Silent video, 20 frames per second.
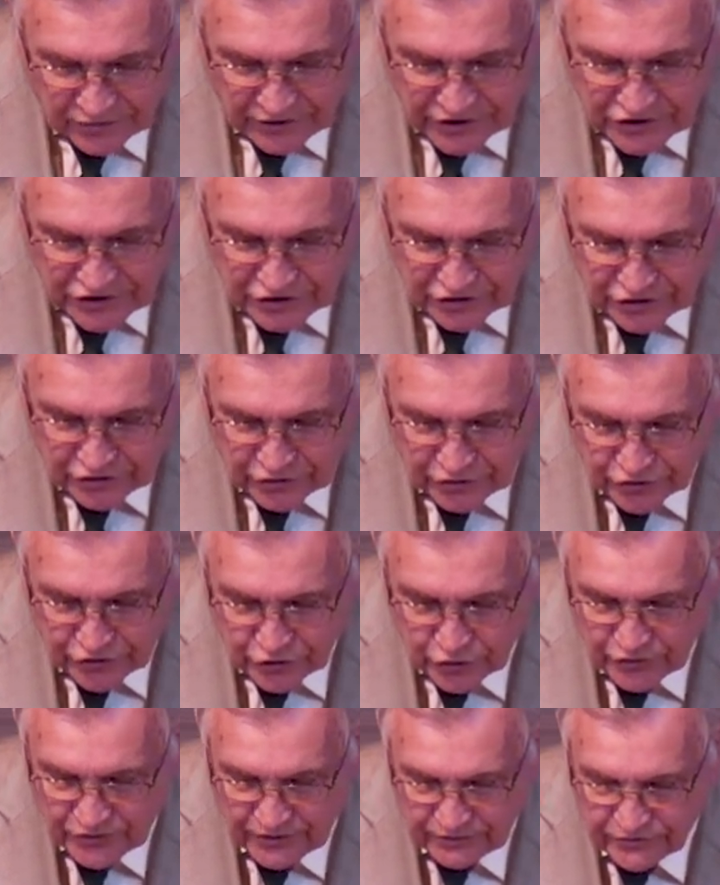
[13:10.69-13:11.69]
listening to the
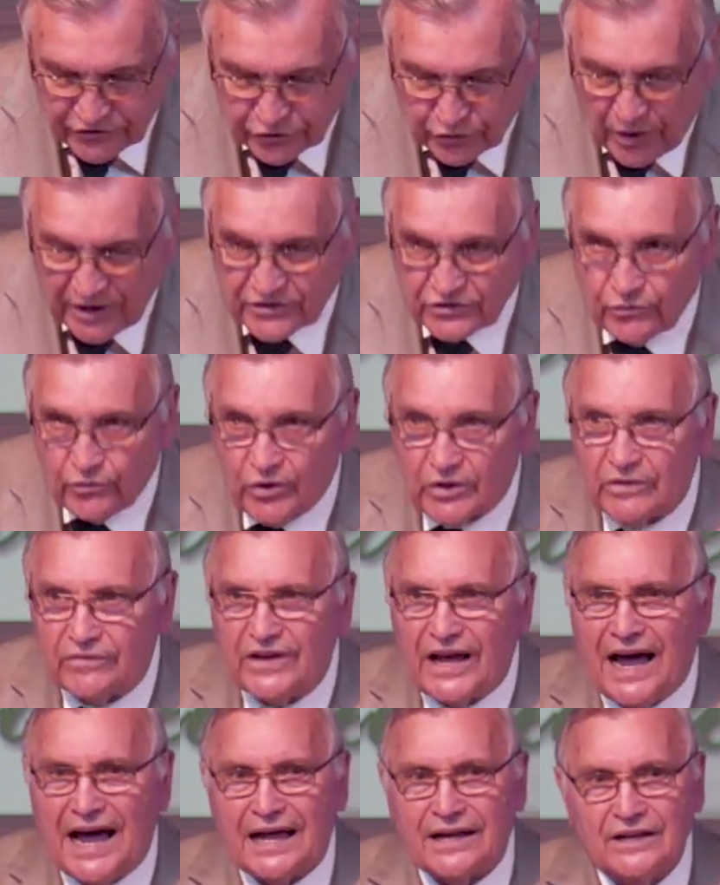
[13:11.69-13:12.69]
truth of the directive will of
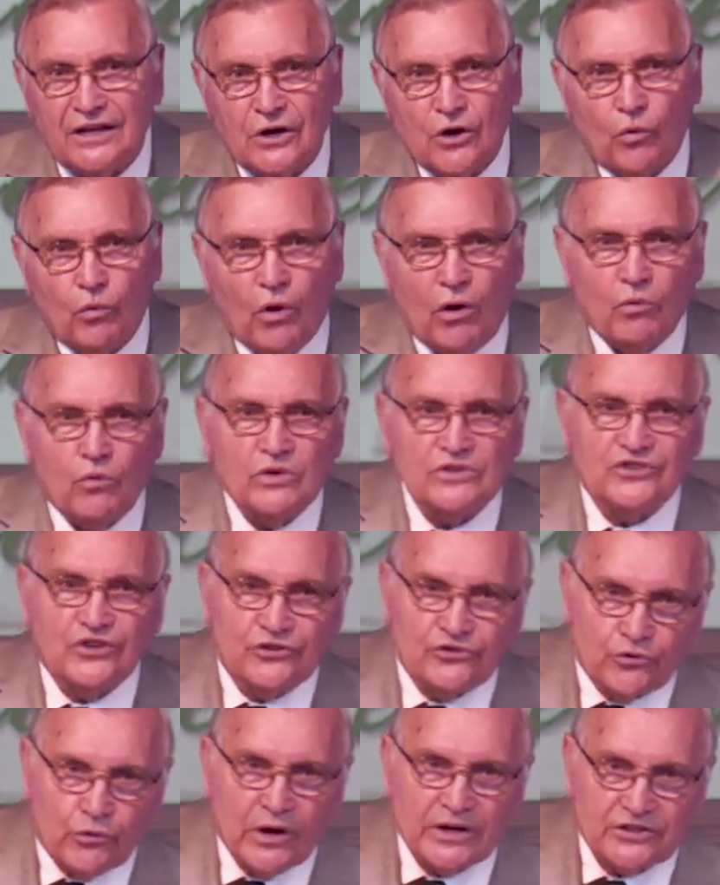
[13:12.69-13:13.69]
God. What was the
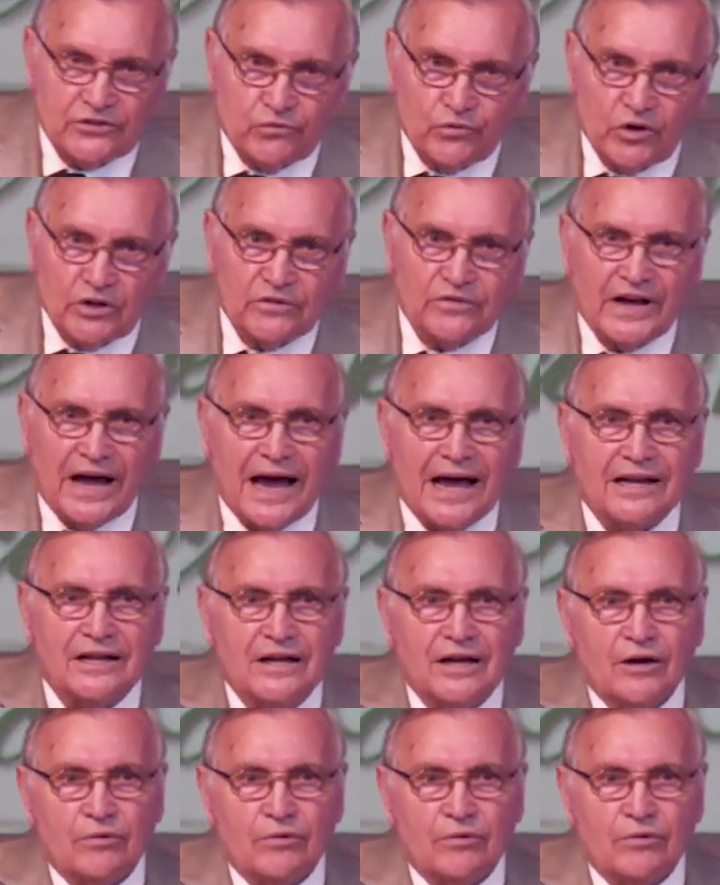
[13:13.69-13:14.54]
directive will of God?